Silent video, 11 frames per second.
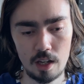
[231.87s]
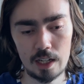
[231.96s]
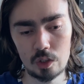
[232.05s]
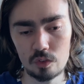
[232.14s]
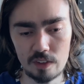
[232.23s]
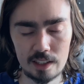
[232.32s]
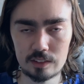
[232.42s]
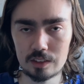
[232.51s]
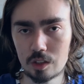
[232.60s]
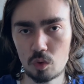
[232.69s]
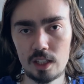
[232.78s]
I know that
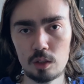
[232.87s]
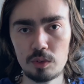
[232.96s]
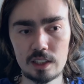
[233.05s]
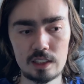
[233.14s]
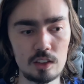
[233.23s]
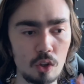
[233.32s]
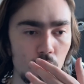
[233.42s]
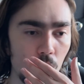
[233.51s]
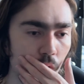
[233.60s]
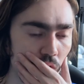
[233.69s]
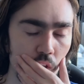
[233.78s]
isn't the right thing to
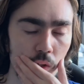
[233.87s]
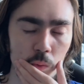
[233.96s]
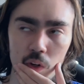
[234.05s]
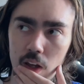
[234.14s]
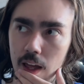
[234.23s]
do.